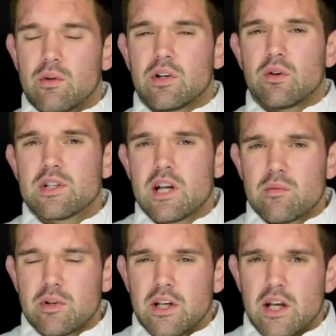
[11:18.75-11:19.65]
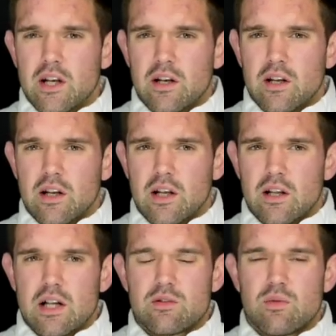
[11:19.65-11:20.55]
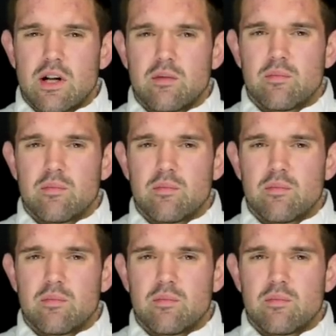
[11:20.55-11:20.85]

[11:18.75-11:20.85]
I went to go stand up again, and that's when I